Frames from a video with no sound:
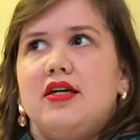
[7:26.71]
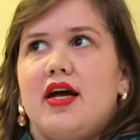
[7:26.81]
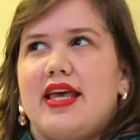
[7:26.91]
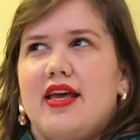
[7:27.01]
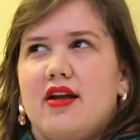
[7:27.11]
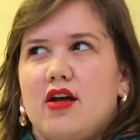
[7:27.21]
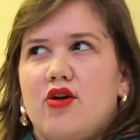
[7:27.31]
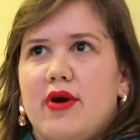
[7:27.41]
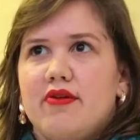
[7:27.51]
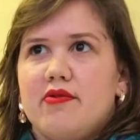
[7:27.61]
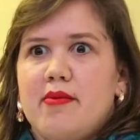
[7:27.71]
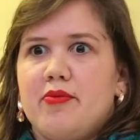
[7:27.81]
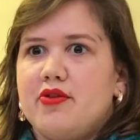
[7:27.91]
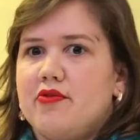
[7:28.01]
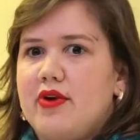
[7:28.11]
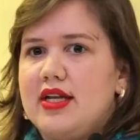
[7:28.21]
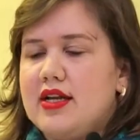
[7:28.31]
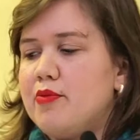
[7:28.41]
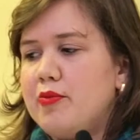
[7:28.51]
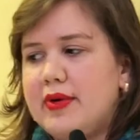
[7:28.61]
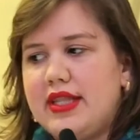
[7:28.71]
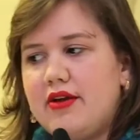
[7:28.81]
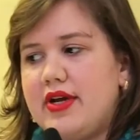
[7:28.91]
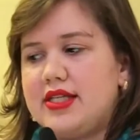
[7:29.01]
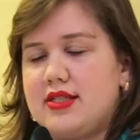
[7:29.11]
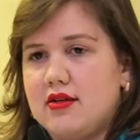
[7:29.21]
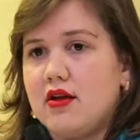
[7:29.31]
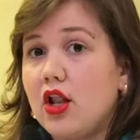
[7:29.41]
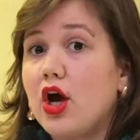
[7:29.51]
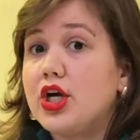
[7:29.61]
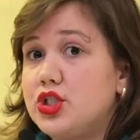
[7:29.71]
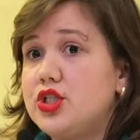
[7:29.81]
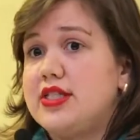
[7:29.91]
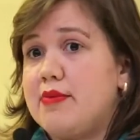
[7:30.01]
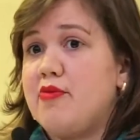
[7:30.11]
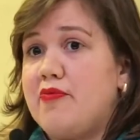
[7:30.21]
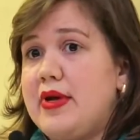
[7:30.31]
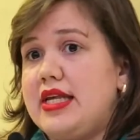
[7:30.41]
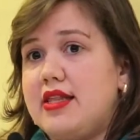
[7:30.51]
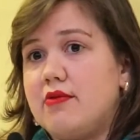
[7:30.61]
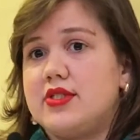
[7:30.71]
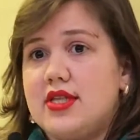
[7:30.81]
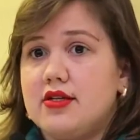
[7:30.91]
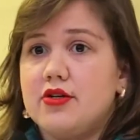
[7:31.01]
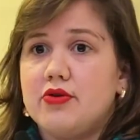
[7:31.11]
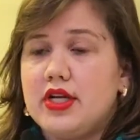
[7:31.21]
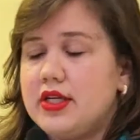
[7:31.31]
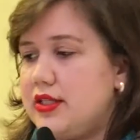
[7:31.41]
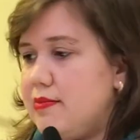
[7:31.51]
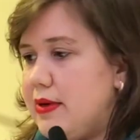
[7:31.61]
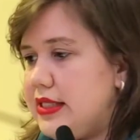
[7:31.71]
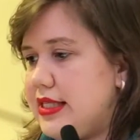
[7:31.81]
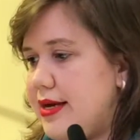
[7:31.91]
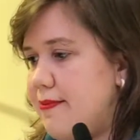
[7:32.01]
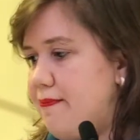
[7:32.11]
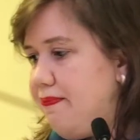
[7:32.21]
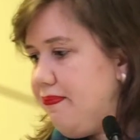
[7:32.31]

I cannot quite remember the right number, but they raised a large sum of money that was then donated to Bosnia.